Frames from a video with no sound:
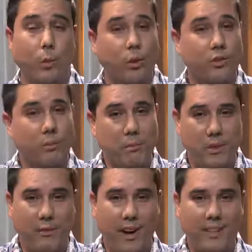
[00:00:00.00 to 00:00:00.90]
towards
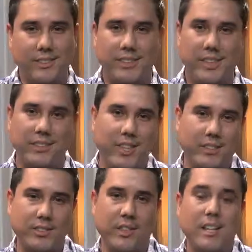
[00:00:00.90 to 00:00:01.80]
minifying
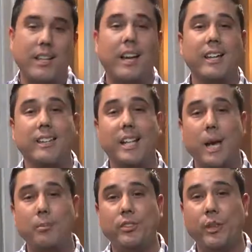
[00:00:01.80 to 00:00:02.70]
CSS, like
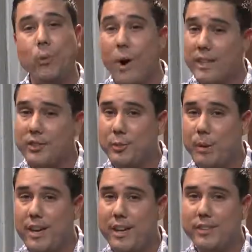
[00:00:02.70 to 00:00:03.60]
collapsing white
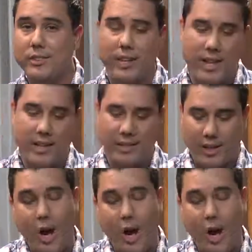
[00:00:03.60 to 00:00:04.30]
space and